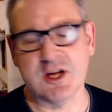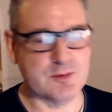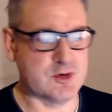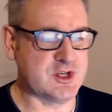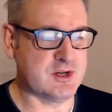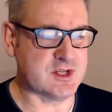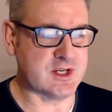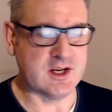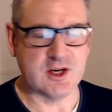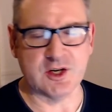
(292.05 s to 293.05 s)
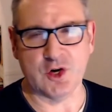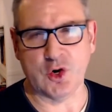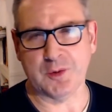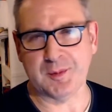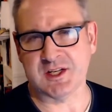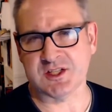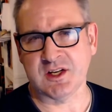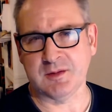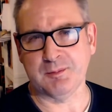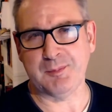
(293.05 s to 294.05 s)
producing an ominous
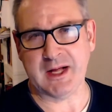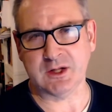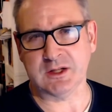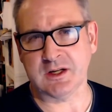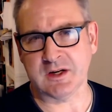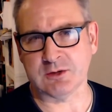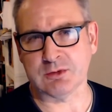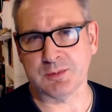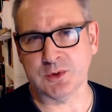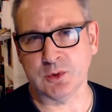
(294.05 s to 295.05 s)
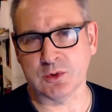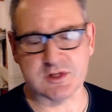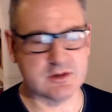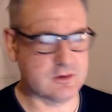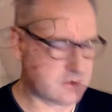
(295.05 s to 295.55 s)
bell-like report.